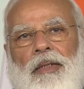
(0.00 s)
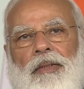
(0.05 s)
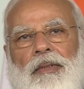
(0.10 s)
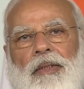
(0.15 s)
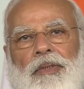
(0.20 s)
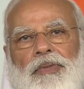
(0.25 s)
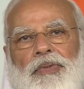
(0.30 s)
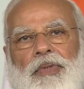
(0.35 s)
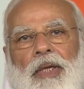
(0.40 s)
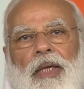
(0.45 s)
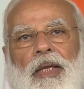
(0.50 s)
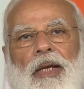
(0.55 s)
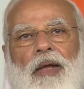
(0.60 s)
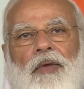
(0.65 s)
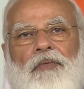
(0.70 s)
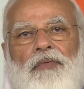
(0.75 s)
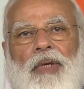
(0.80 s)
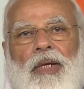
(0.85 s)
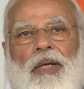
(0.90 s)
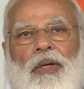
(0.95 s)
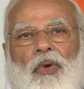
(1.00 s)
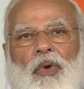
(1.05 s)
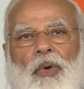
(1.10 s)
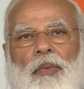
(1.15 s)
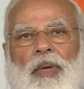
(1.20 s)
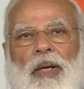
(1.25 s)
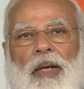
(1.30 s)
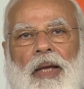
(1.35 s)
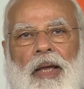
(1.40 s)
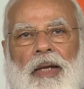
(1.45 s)
the CERAWeek
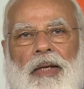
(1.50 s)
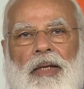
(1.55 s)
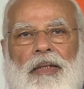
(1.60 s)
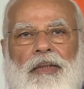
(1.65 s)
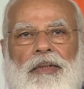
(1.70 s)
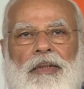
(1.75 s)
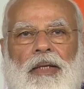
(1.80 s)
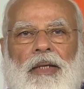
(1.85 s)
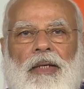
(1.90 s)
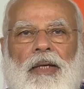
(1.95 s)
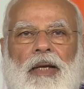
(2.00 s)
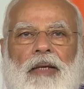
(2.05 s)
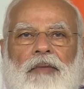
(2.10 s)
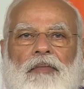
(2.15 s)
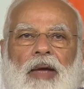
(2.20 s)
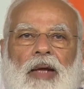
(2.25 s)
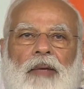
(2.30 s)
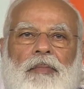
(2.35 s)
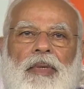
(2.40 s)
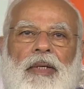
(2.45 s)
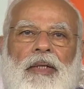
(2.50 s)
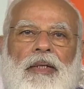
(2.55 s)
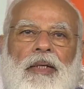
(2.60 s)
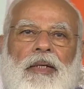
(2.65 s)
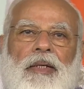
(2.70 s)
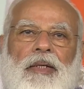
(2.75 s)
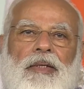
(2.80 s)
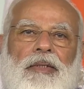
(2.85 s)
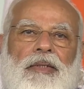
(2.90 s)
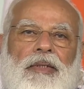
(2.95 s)
Global Energy and Environment
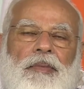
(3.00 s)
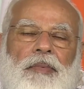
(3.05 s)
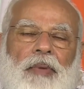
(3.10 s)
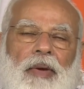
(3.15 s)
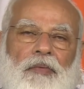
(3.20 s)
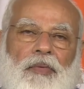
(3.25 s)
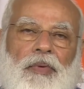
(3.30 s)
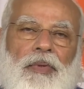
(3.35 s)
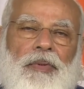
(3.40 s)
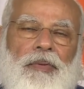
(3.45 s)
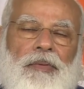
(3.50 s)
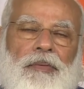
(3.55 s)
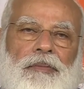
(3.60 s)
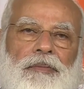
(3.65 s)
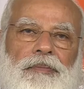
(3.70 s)
Leadership Award.